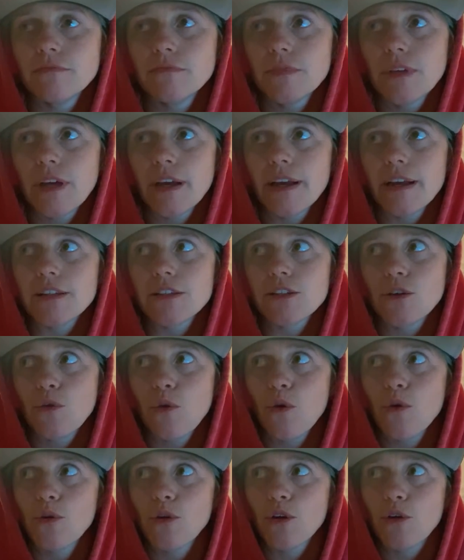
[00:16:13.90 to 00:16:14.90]
I guess,
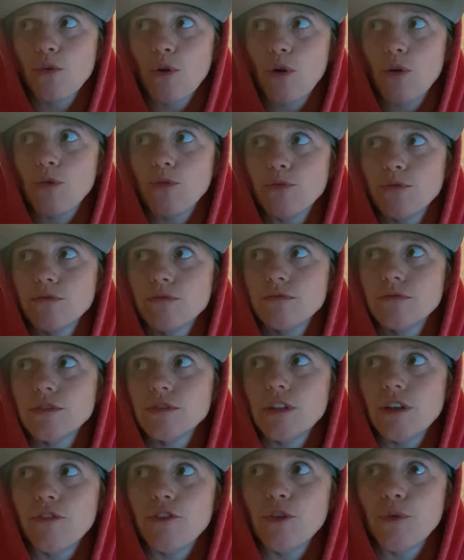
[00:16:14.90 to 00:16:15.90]
quote unquote,
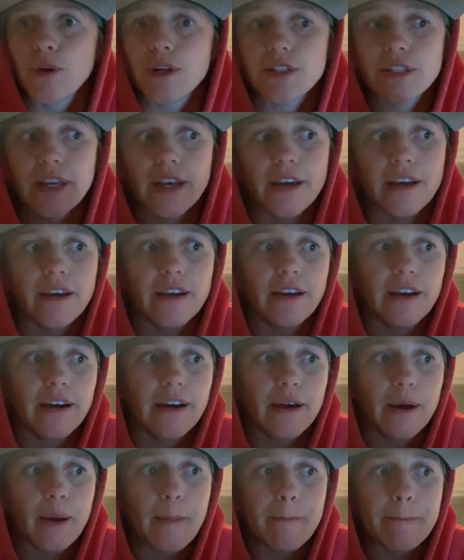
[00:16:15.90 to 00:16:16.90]
if you want to say
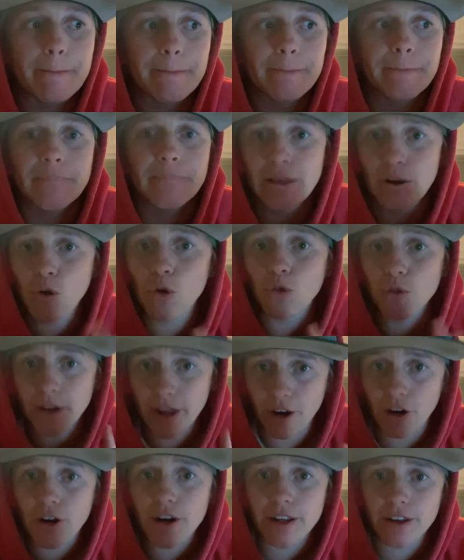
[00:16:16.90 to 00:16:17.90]
that whole
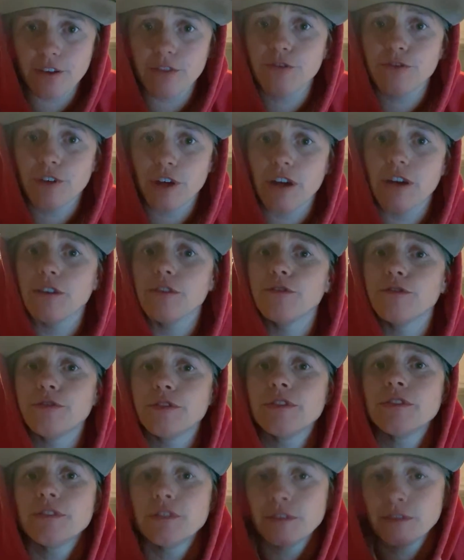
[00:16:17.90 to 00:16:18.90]
narrative of
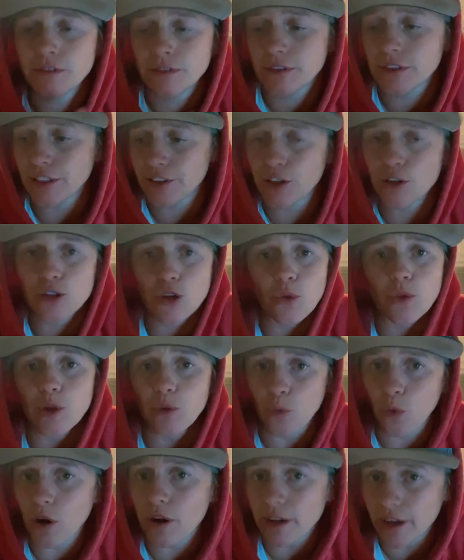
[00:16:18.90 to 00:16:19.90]
that there's only one